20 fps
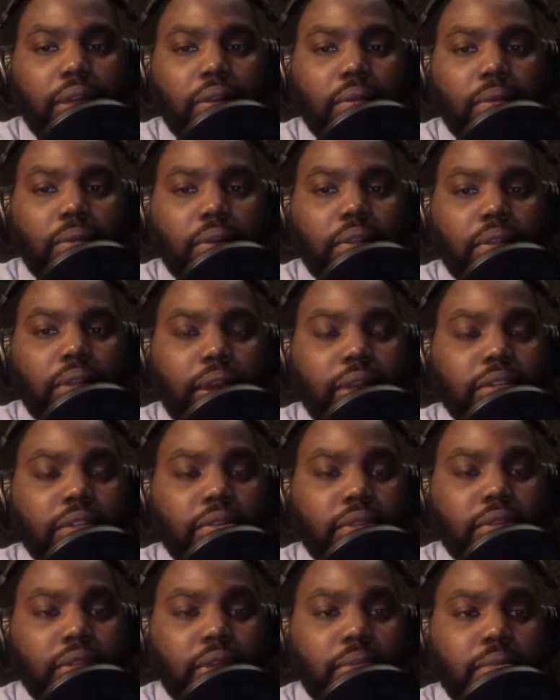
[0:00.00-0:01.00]
with
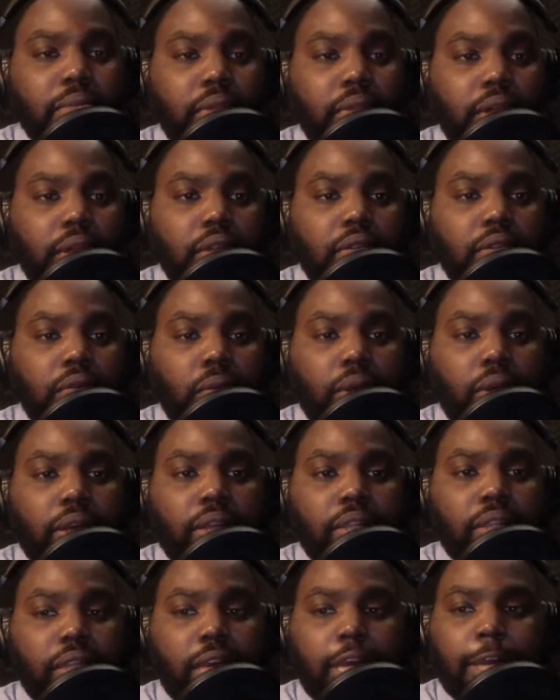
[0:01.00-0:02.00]
Dangerous MCs or what he
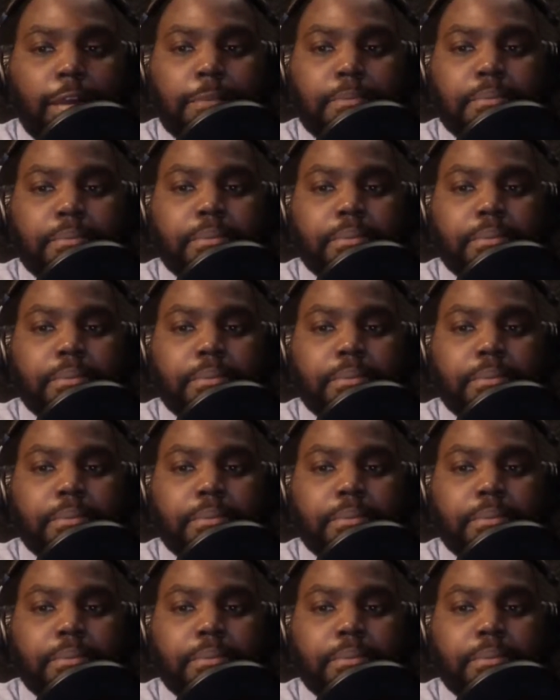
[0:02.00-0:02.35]
said,